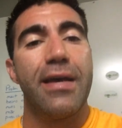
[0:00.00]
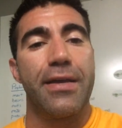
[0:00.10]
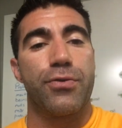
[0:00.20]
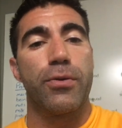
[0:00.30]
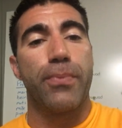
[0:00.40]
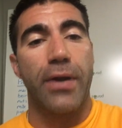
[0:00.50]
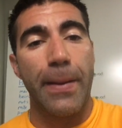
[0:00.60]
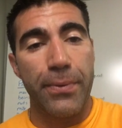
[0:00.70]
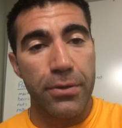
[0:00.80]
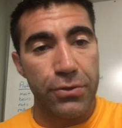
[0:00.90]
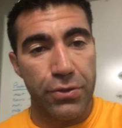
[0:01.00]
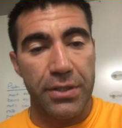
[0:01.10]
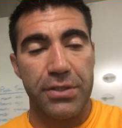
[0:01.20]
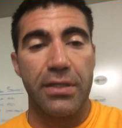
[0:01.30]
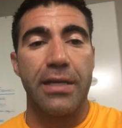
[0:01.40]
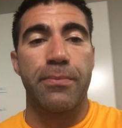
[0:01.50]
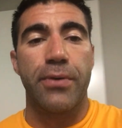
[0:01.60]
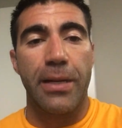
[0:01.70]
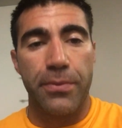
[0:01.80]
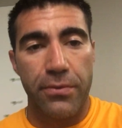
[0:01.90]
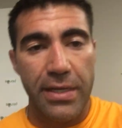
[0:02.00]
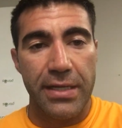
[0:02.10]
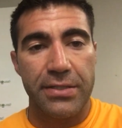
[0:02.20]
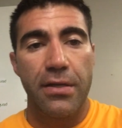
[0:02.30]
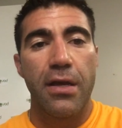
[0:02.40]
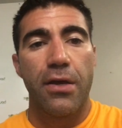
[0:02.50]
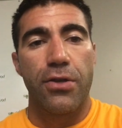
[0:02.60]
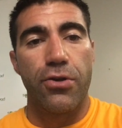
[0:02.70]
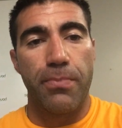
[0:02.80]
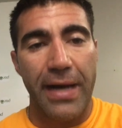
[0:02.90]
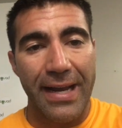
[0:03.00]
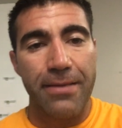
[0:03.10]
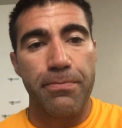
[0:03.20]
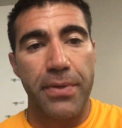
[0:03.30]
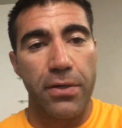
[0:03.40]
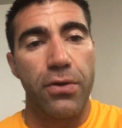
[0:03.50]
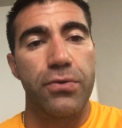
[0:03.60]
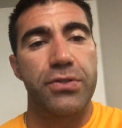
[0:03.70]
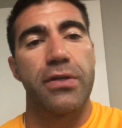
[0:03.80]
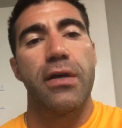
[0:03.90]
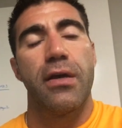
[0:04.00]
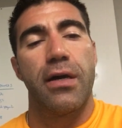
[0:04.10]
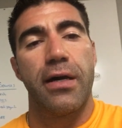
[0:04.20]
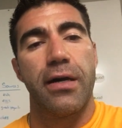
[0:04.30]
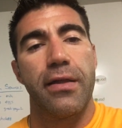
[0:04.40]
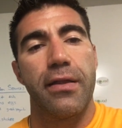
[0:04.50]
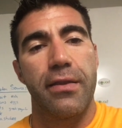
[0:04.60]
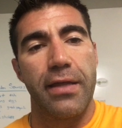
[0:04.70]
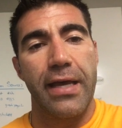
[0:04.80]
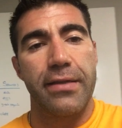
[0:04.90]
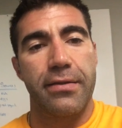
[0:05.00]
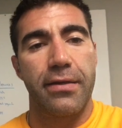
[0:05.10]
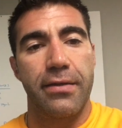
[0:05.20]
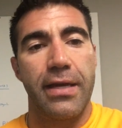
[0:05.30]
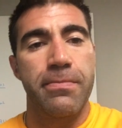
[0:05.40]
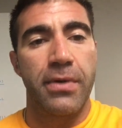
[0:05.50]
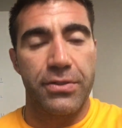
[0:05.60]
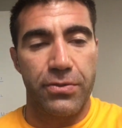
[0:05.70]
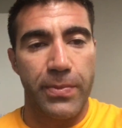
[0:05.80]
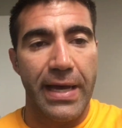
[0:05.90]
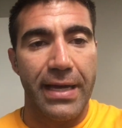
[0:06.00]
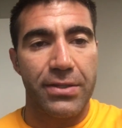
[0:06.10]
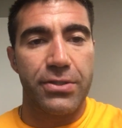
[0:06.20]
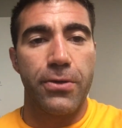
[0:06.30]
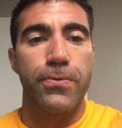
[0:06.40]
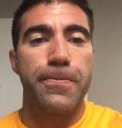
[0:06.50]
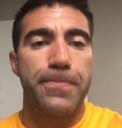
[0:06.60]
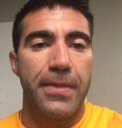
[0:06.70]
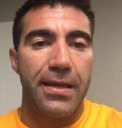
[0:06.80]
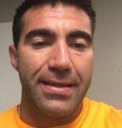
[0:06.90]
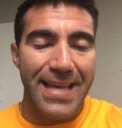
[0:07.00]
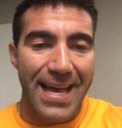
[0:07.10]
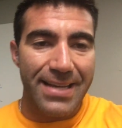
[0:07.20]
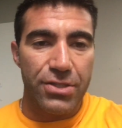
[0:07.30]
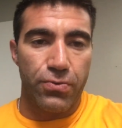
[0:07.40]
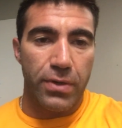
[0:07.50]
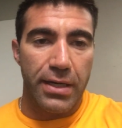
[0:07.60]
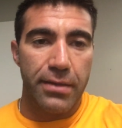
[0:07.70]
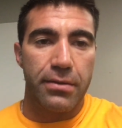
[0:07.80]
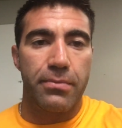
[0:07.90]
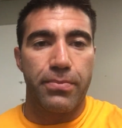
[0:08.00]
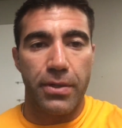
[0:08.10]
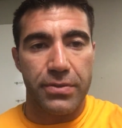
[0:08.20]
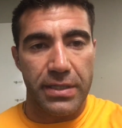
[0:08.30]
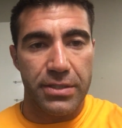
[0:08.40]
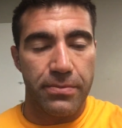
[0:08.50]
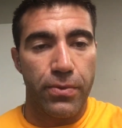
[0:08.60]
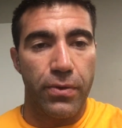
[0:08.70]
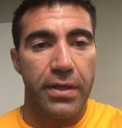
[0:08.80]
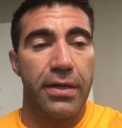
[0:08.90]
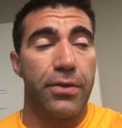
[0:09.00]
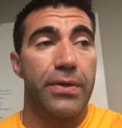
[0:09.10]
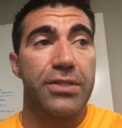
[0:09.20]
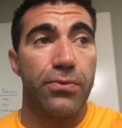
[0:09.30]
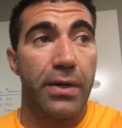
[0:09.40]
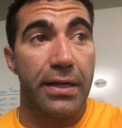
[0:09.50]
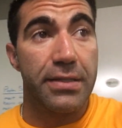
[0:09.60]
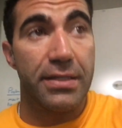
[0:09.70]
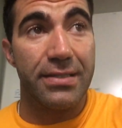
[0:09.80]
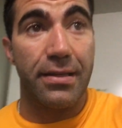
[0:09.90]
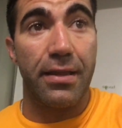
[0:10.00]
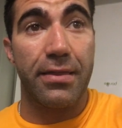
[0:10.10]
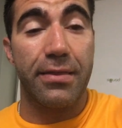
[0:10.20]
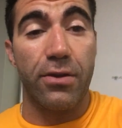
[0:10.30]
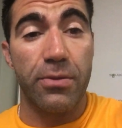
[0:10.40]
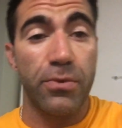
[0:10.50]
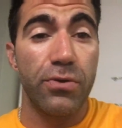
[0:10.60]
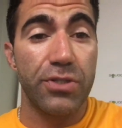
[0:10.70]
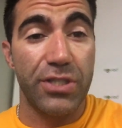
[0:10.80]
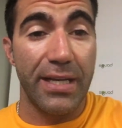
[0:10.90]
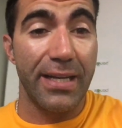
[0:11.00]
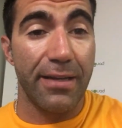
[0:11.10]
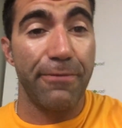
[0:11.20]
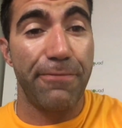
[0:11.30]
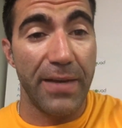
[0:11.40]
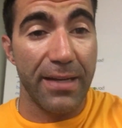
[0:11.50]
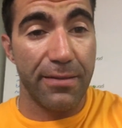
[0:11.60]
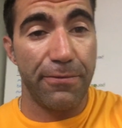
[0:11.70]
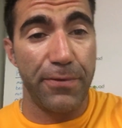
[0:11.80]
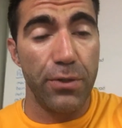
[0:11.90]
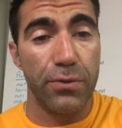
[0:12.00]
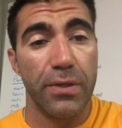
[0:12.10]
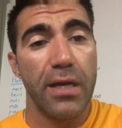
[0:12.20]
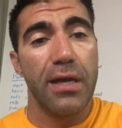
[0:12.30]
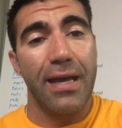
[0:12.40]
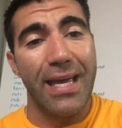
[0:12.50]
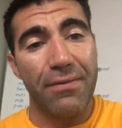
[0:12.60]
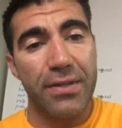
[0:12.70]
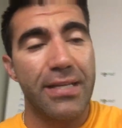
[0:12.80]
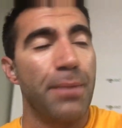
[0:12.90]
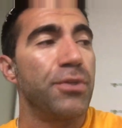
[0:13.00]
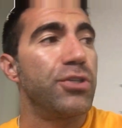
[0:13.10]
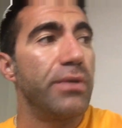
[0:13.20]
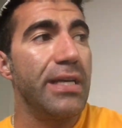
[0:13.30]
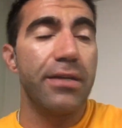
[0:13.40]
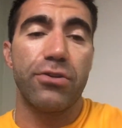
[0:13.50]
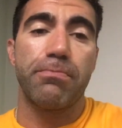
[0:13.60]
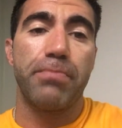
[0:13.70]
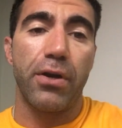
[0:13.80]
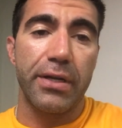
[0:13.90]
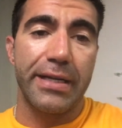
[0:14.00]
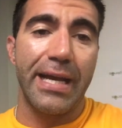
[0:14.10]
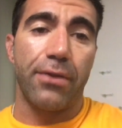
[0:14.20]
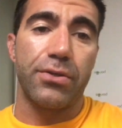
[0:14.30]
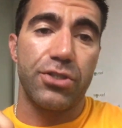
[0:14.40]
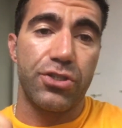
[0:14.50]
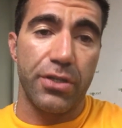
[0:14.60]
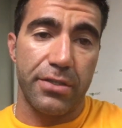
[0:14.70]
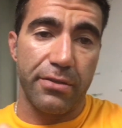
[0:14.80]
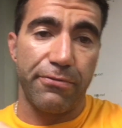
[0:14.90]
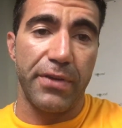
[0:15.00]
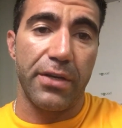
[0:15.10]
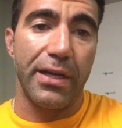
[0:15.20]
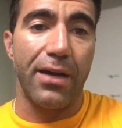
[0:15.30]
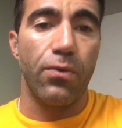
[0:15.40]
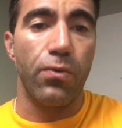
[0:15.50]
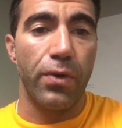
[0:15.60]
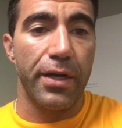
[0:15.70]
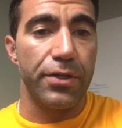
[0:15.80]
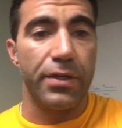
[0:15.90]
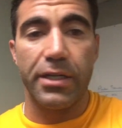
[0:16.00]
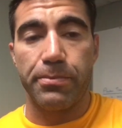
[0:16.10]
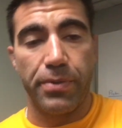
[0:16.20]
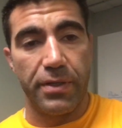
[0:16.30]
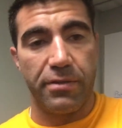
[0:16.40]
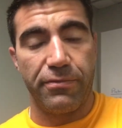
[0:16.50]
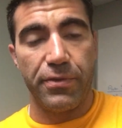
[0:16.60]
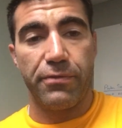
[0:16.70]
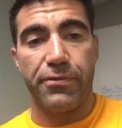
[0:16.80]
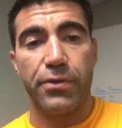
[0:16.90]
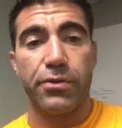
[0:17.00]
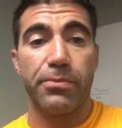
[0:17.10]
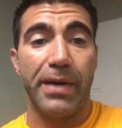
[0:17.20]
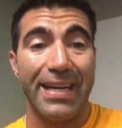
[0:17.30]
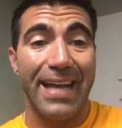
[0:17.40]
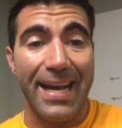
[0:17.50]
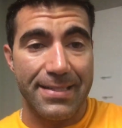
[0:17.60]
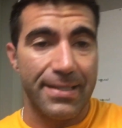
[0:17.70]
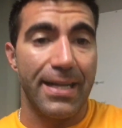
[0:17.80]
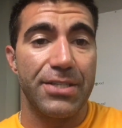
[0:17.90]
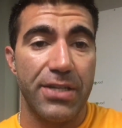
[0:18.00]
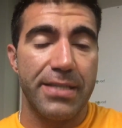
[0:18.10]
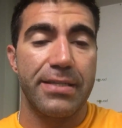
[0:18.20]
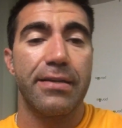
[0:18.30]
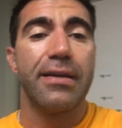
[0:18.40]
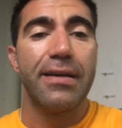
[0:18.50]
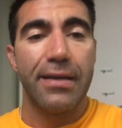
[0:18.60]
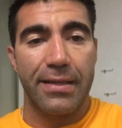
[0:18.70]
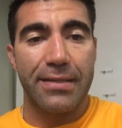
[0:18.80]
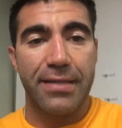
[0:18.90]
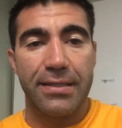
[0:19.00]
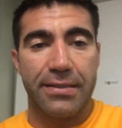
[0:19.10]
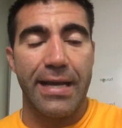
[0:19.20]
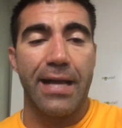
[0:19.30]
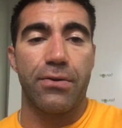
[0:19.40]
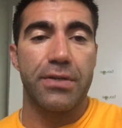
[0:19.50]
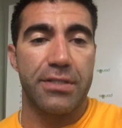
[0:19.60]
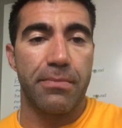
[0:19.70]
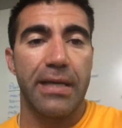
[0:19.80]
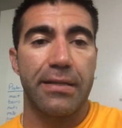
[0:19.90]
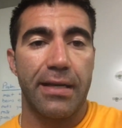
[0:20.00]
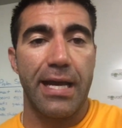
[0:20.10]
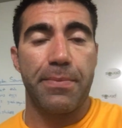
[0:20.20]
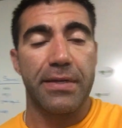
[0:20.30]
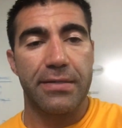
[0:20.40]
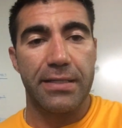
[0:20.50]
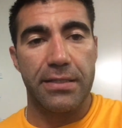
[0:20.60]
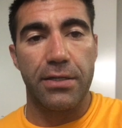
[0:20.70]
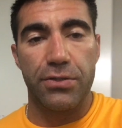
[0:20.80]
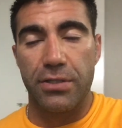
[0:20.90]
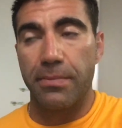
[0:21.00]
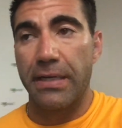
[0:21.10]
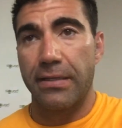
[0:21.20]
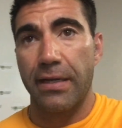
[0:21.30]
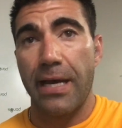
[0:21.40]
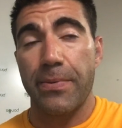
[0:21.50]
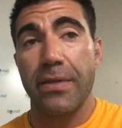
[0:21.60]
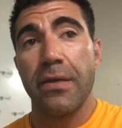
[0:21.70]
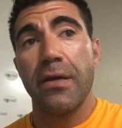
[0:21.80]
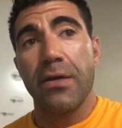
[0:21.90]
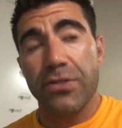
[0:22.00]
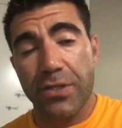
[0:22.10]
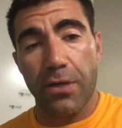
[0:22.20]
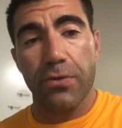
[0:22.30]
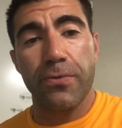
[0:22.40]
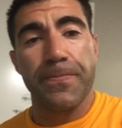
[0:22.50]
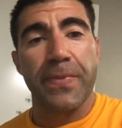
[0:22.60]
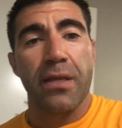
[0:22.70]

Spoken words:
And through proper nutrition and proper rest, your body builds that muscle back. So that is why protein is important. Another reason why it is the thermogenic effect of food. Every time that you eat, you're burning calories just to figure out where you need to put the food. Your body has to digest it. That takes calories to make that happen. It takes energy to make that happen. So